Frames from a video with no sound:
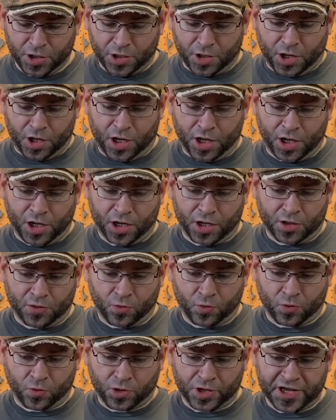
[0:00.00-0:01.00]

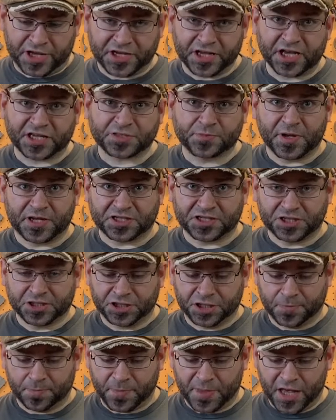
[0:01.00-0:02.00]
or a text message,
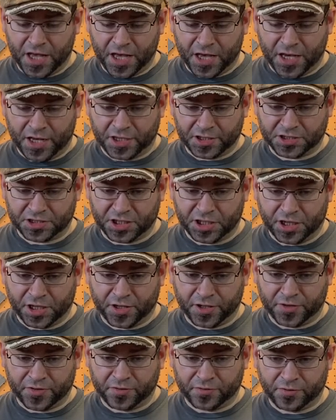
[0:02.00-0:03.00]
and
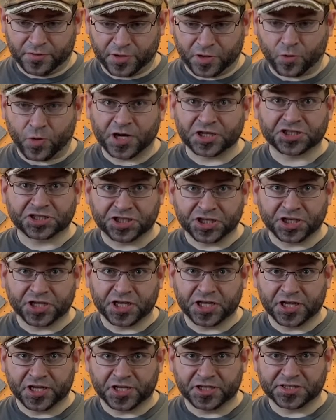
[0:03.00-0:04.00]
the question
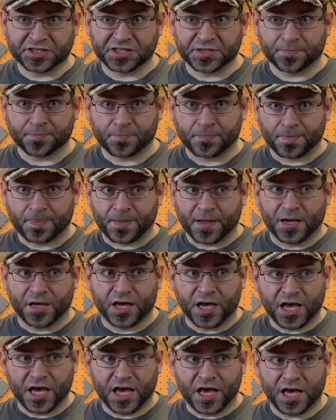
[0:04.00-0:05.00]
is,
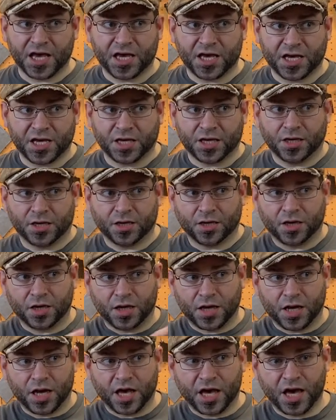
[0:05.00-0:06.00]
hey,
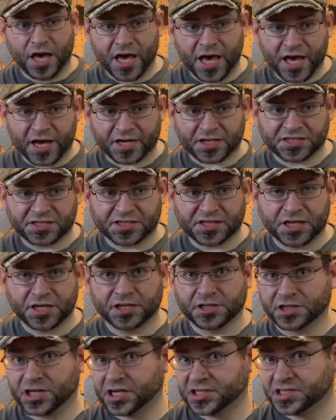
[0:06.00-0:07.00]
X
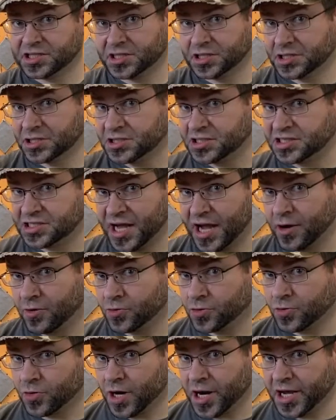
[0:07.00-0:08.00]
doesn't
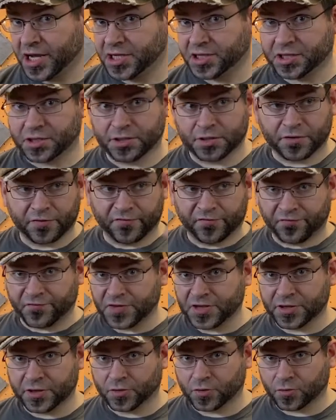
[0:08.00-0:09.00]
sound right,
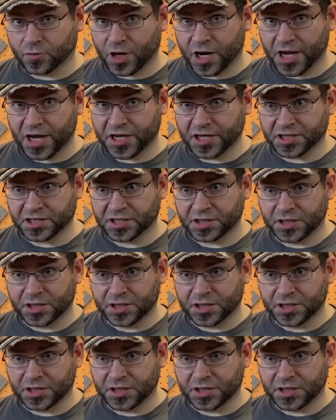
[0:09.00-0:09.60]
feel right,